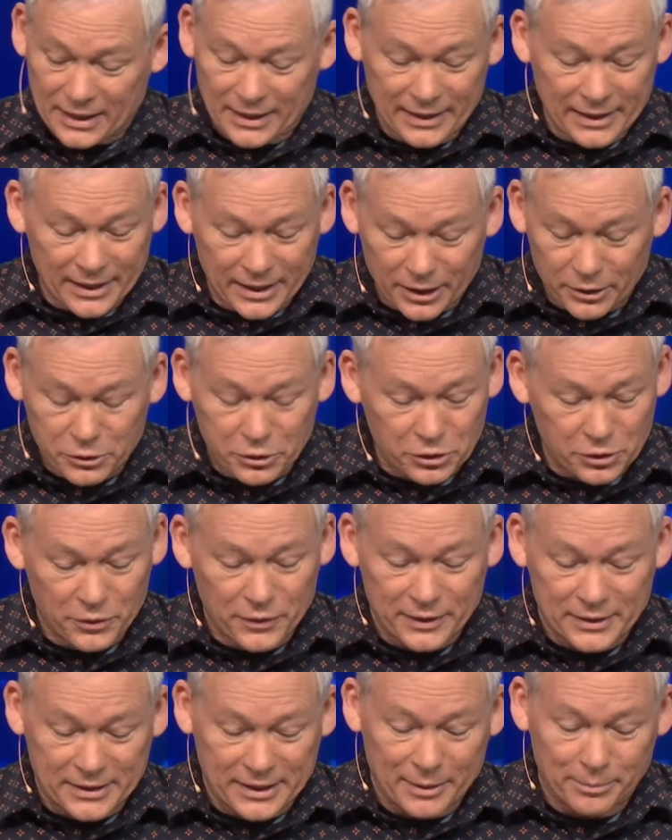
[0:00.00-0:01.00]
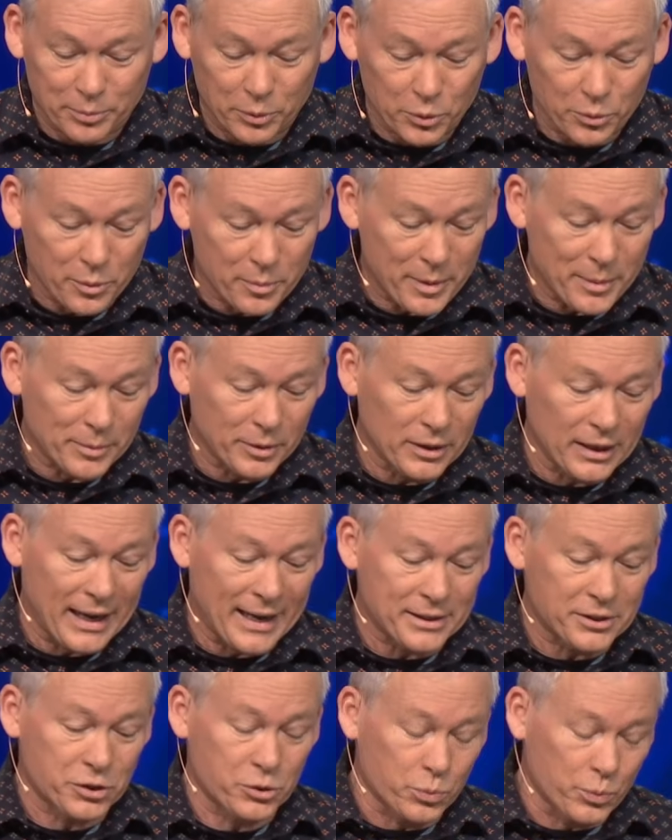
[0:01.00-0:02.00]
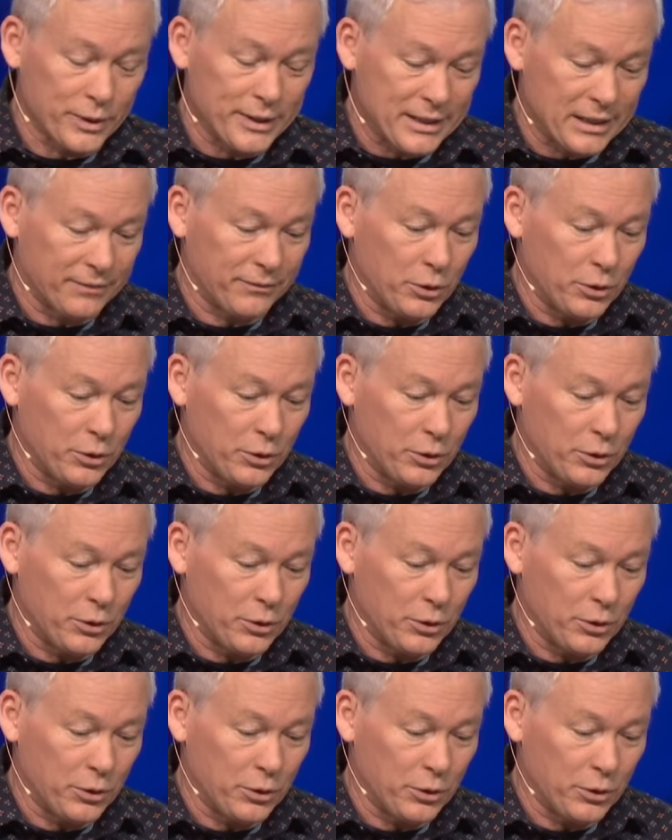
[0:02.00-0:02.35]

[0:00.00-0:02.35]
He goes to the temple. Remember last week,